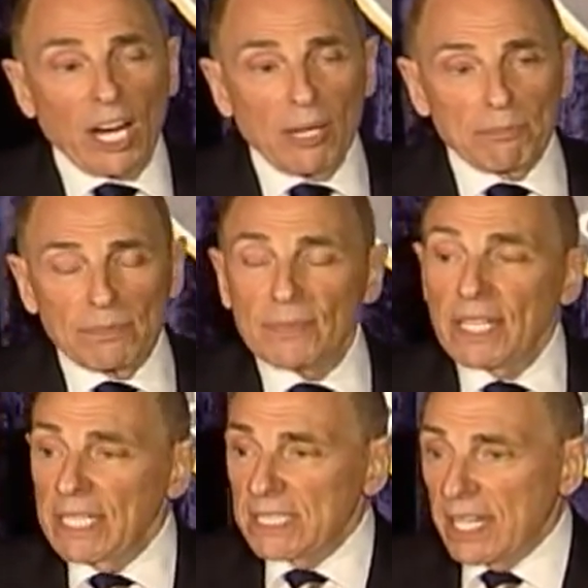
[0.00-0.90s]
up,
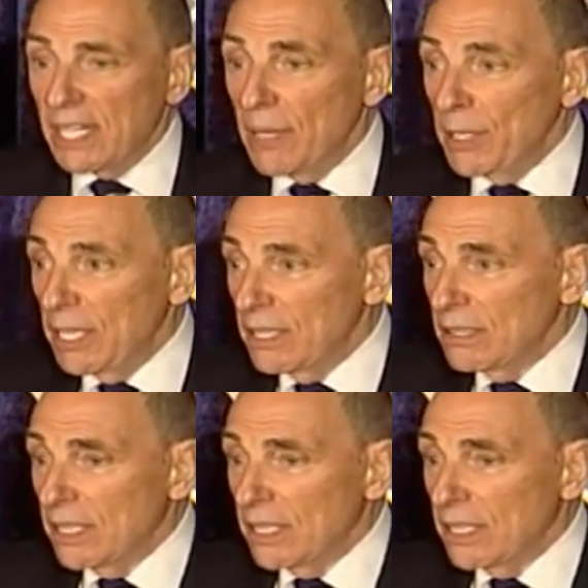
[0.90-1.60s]
and he said, let me